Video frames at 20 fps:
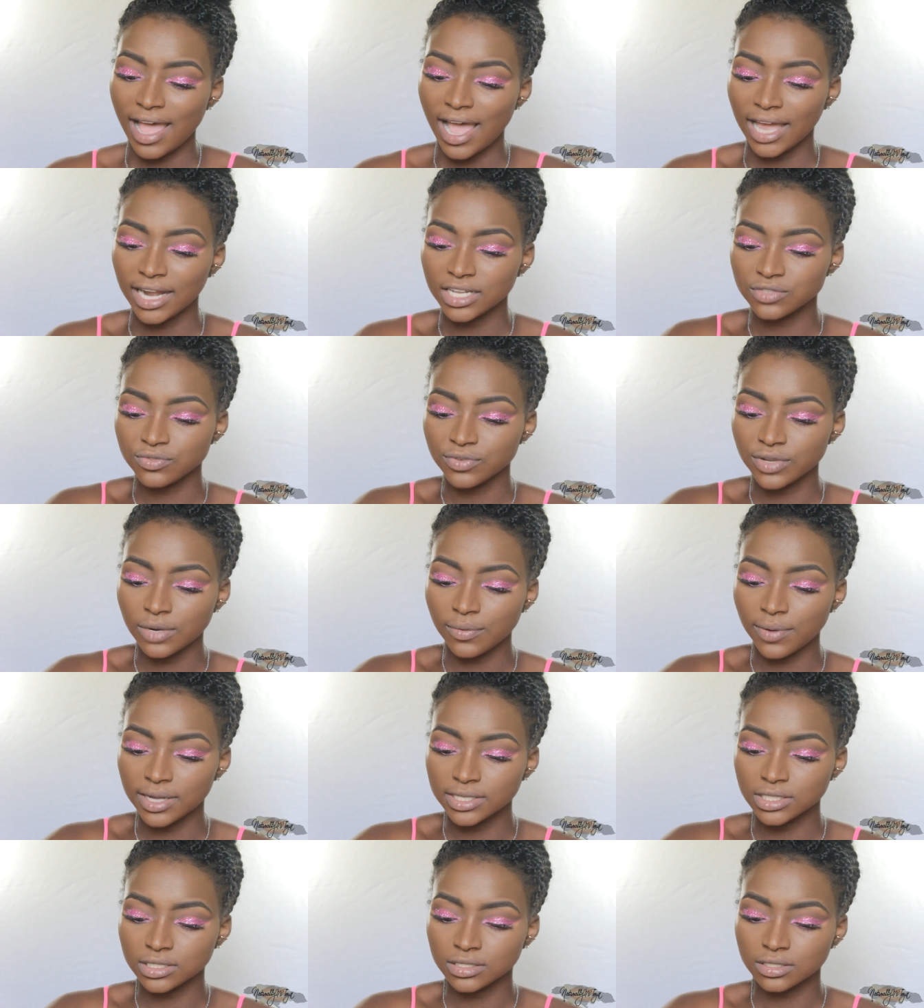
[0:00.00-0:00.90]
I just really
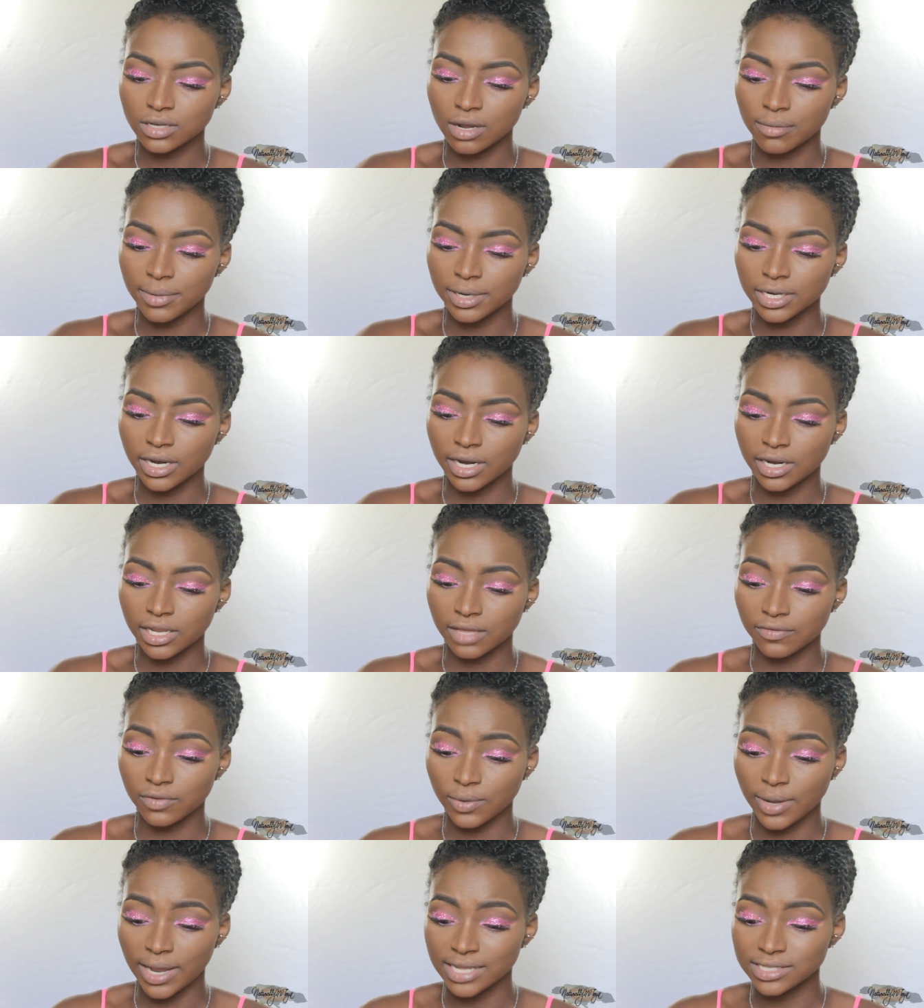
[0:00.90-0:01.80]
wanted to come on here and
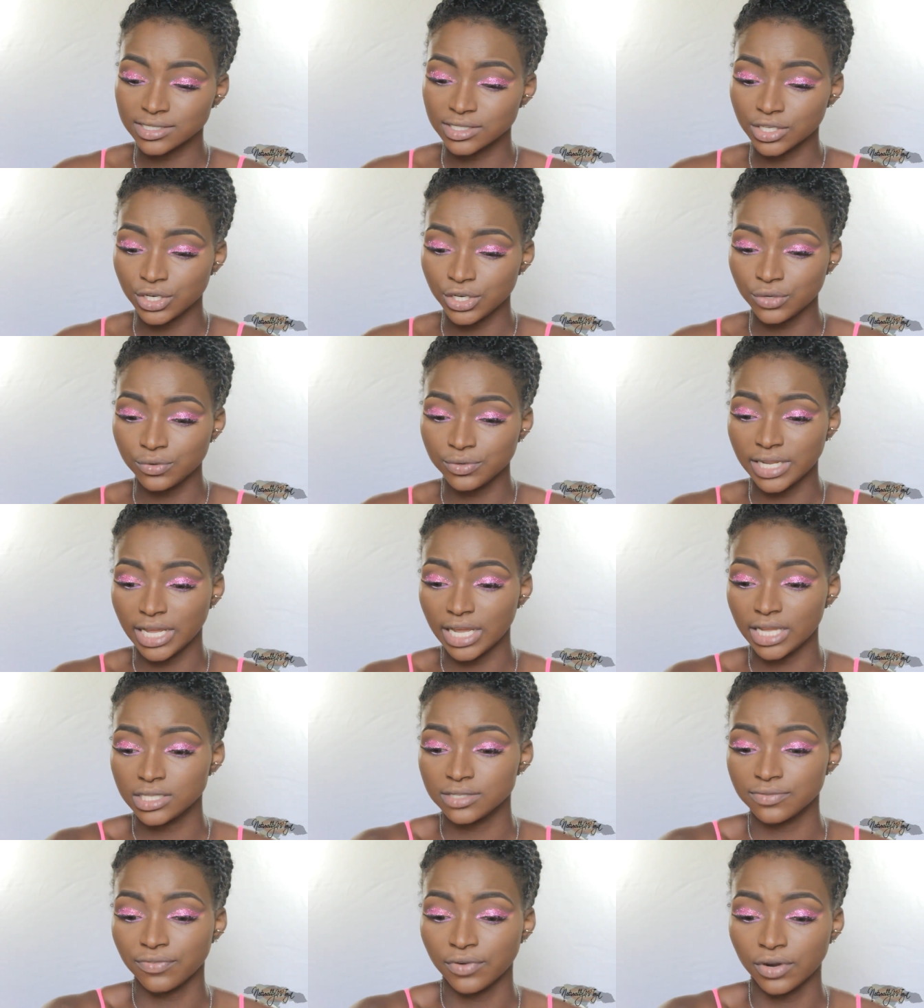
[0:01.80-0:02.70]
give you guys new
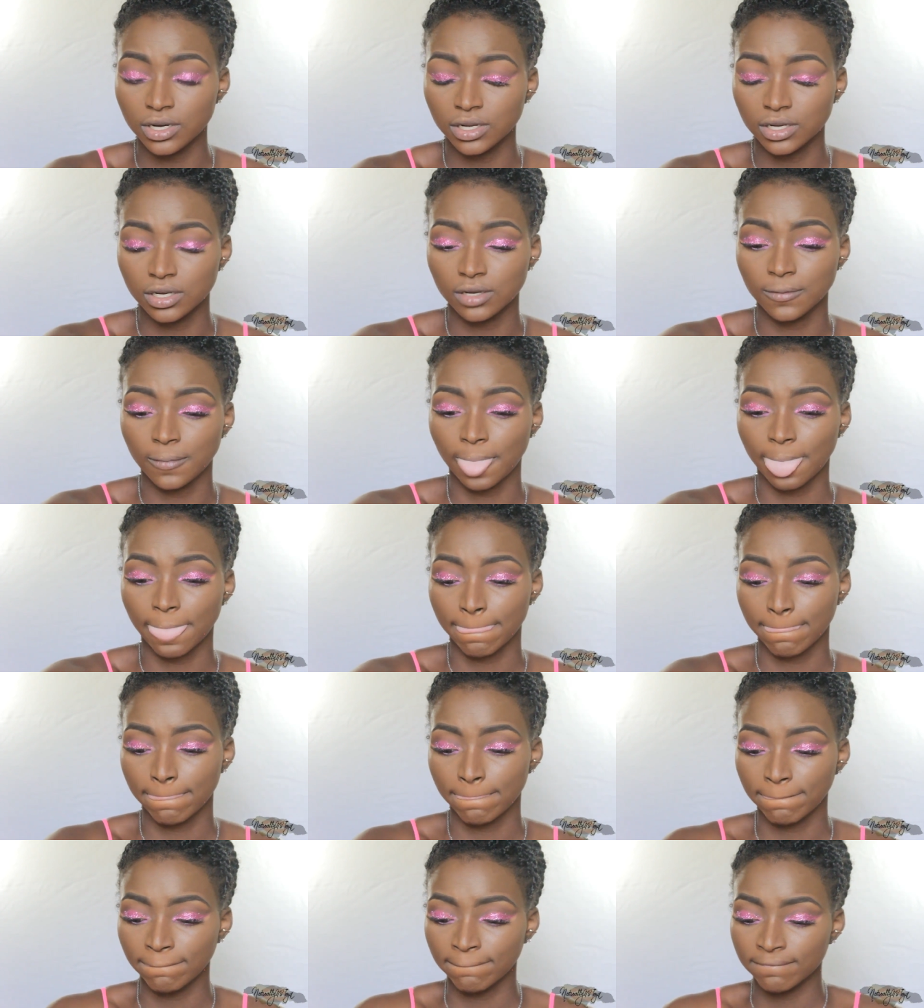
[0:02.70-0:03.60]
dates for the
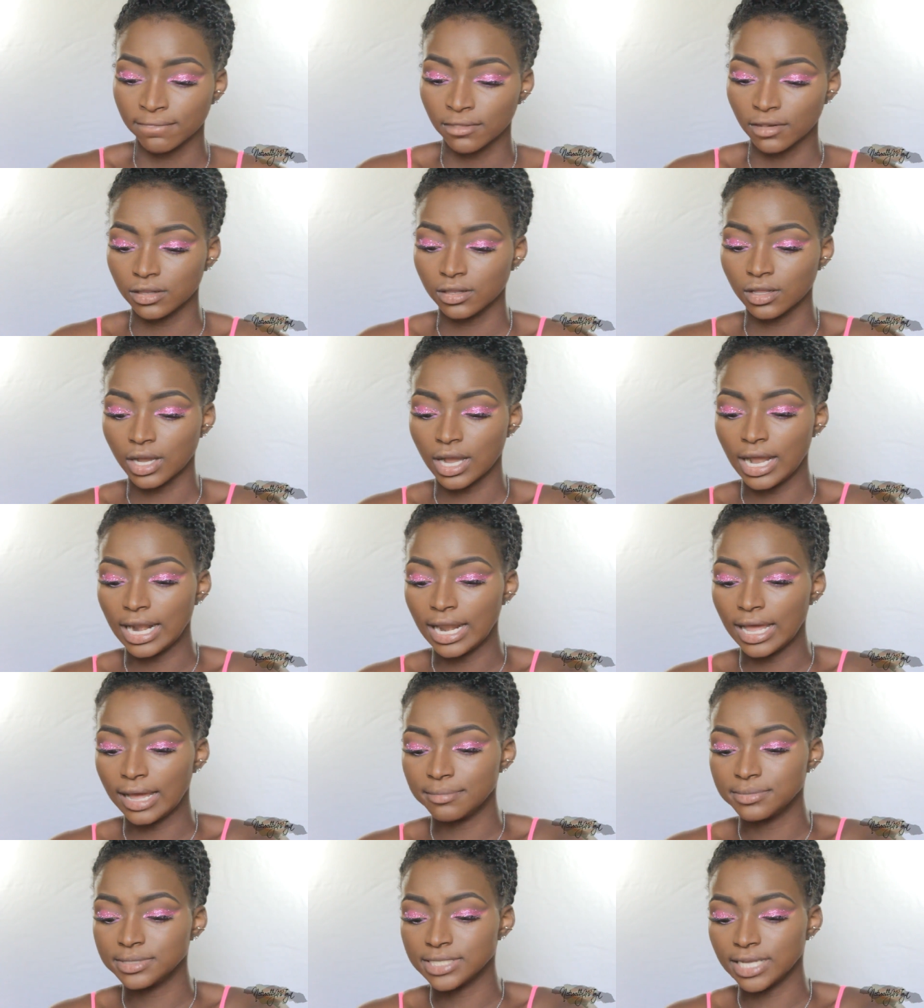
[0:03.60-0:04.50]

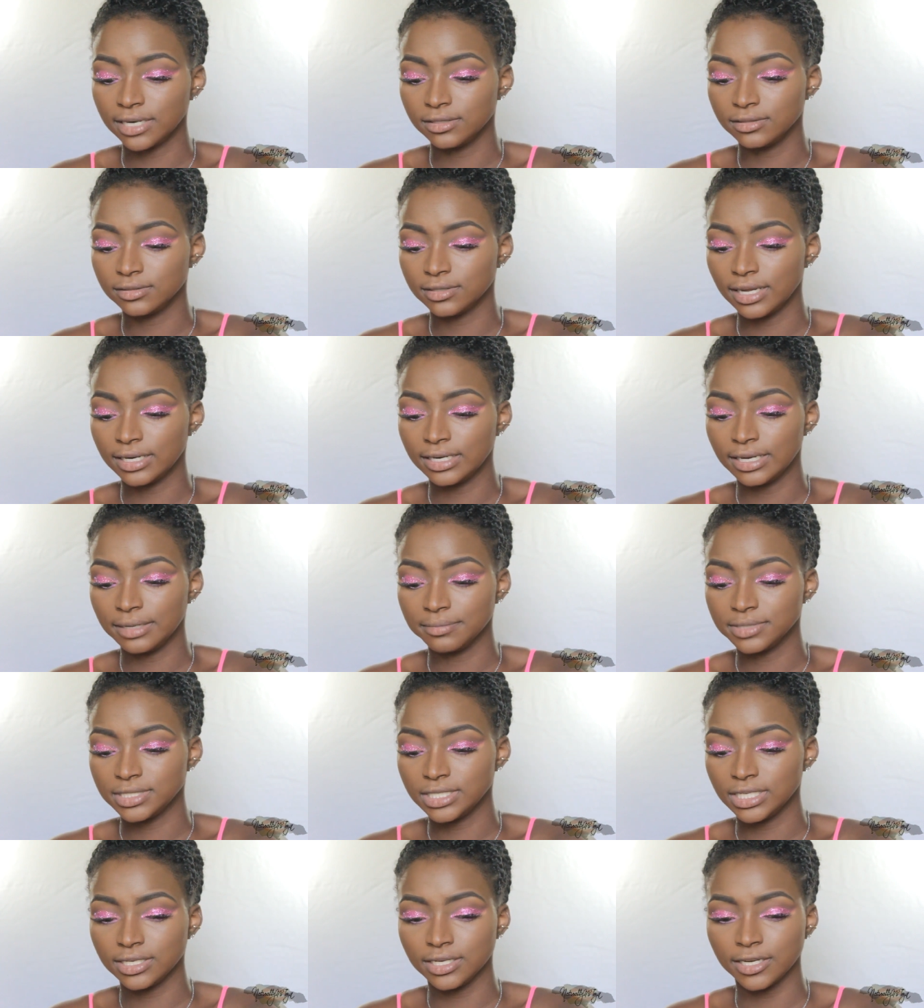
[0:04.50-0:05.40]
collabs and
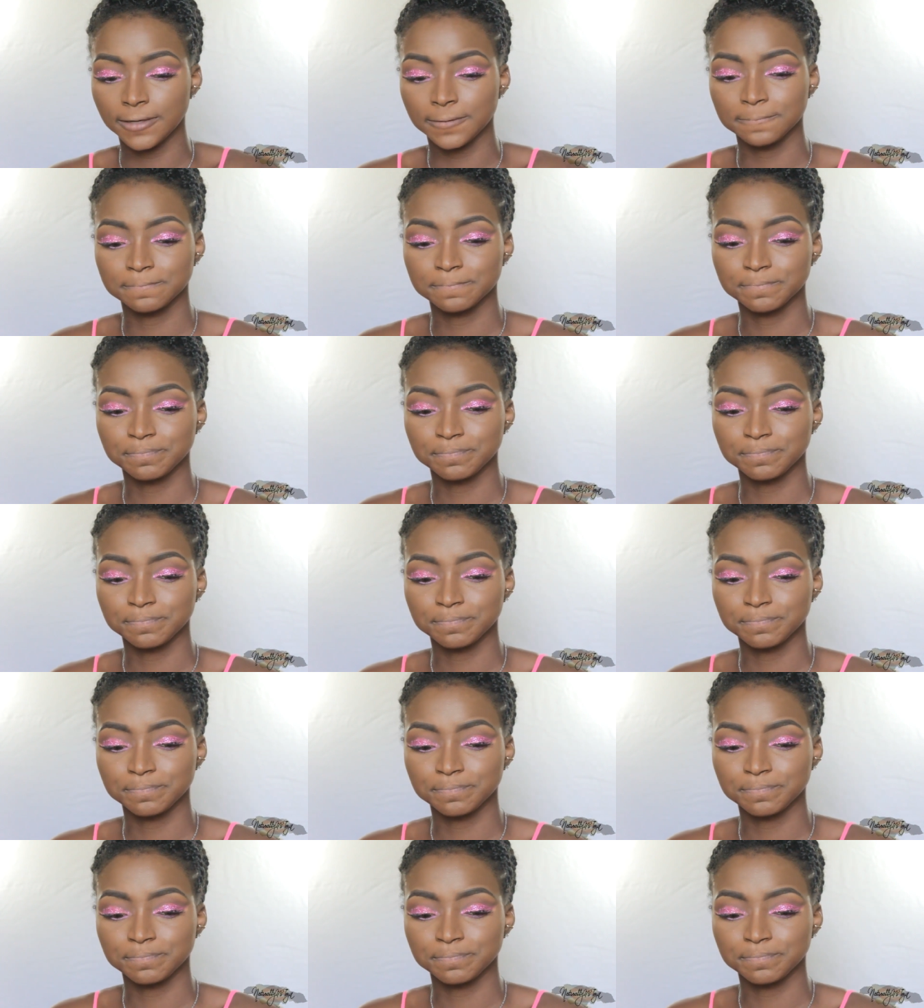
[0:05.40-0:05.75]
everything there.